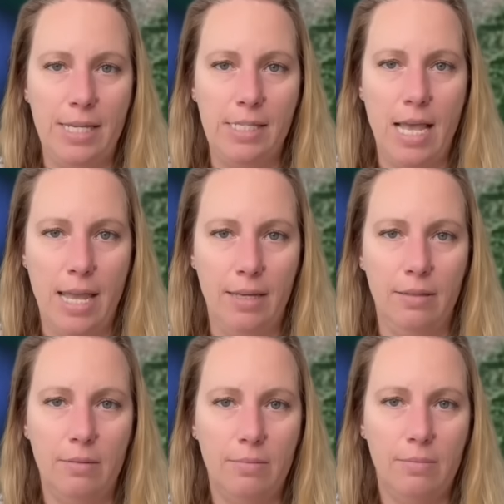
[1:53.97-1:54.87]

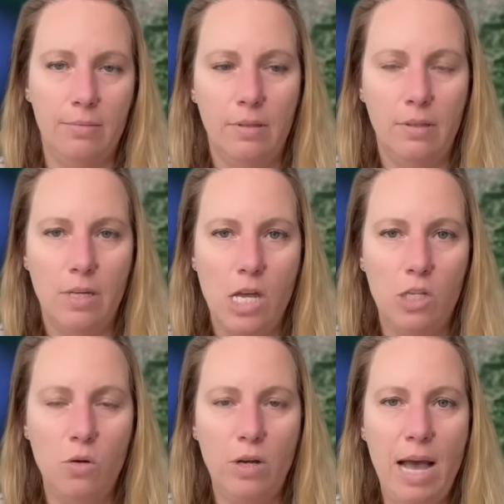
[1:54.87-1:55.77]
saying.
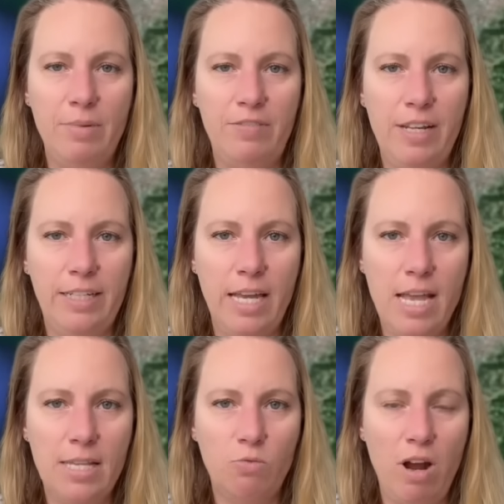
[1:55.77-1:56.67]
So Campi
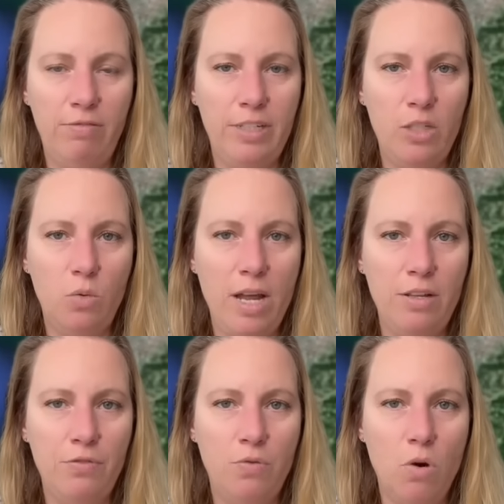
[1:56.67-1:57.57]
Flegrei has roughly
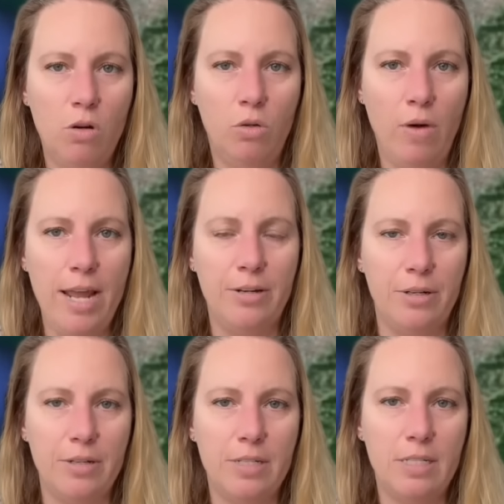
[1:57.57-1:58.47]
24
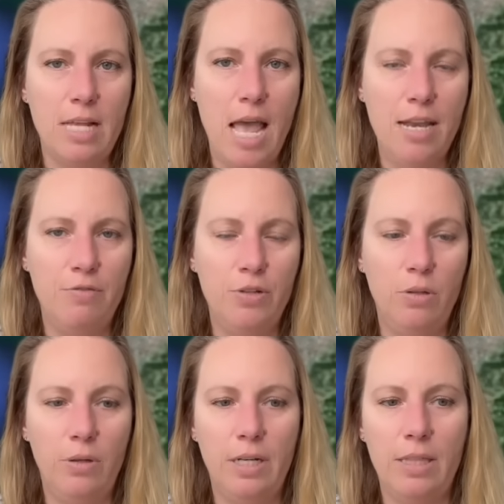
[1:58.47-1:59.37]
craters. And if you
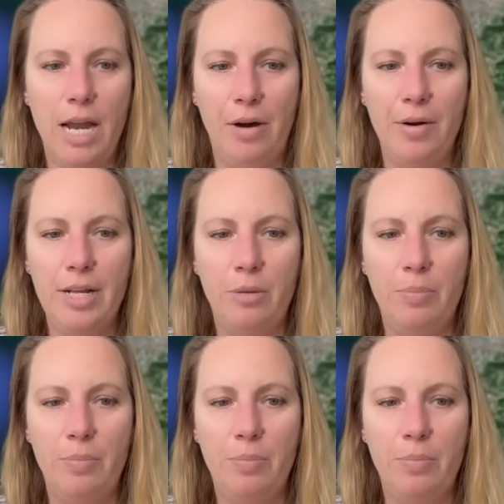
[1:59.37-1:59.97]
look at the aerial